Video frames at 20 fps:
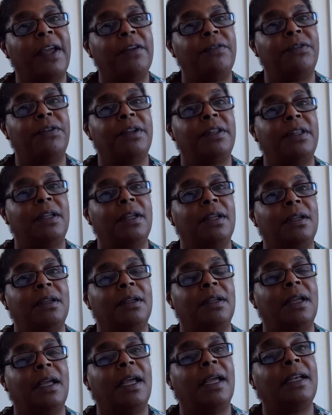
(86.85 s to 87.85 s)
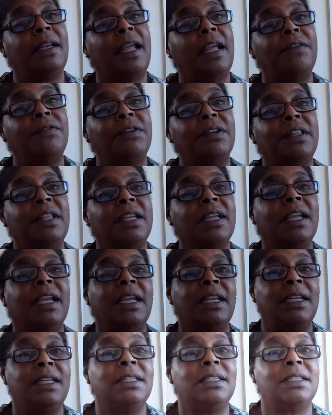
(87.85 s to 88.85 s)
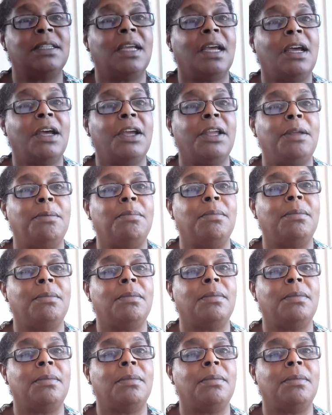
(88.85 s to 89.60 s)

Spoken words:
everything and everything in its time.